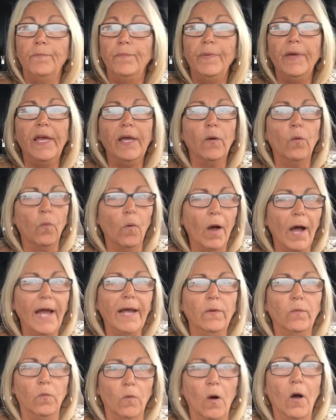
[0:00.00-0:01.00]
Big
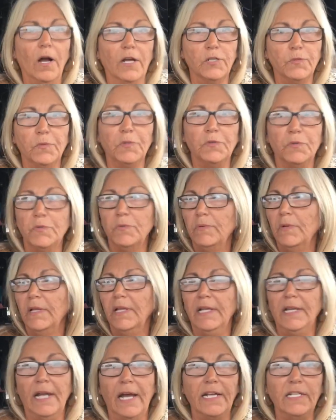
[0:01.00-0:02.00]
wide wash, which was
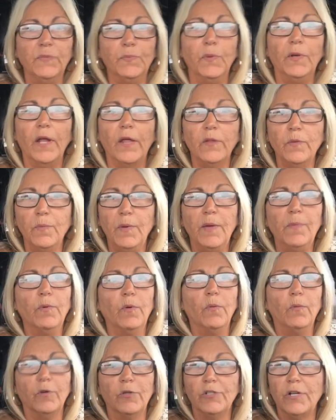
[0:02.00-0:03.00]
really nice, but other
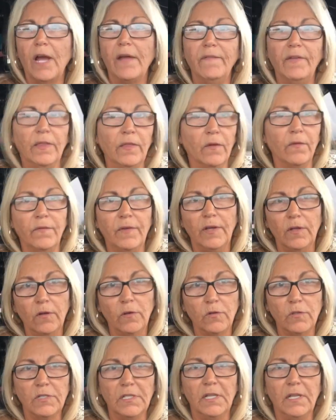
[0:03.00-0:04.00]
people were driving their
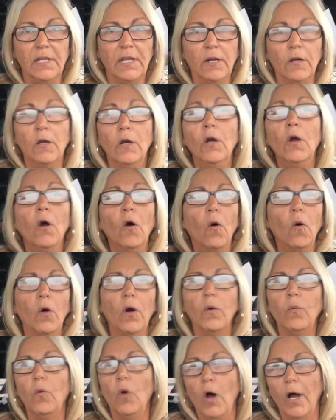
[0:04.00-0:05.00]
vehicles in there
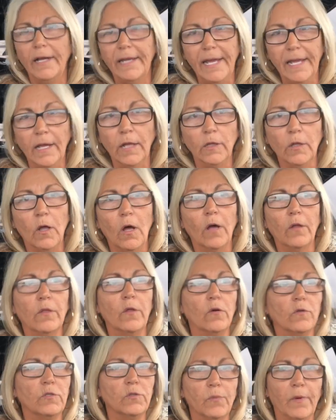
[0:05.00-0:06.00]
or walking along
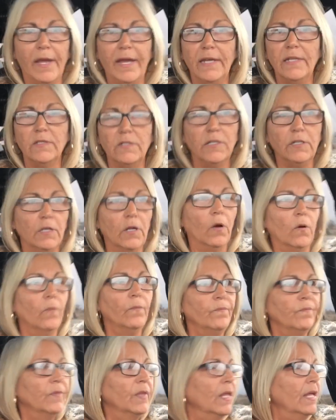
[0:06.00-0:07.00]
those ways, you know.
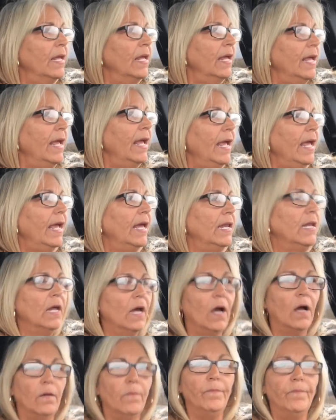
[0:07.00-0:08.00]
And
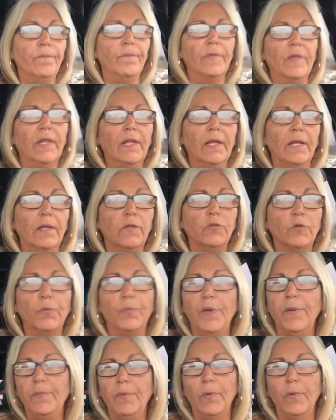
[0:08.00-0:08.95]
so